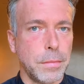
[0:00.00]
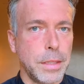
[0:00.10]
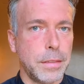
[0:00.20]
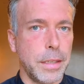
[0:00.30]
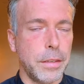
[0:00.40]

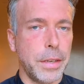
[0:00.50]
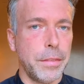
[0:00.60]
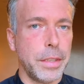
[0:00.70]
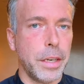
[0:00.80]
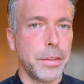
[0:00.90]
instead of
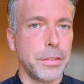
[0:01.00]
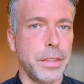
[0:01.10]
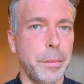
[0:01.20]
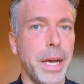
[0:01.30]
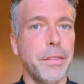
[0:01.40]
having the author's
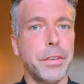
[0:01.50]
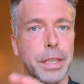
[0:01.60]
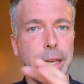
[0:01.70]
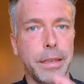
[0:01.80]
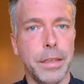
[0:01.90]
name after
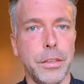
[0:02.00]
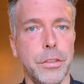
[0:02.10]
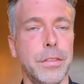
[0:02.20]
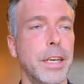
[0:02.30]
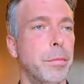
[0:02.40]
that,
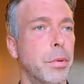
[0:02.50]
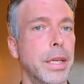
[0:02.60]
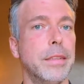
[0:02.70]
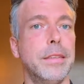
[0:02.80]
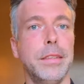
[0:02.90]
you just have
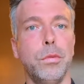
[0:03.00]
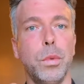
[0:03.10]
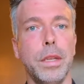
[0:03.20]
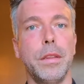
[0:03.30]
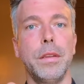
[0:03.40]
parentheses with,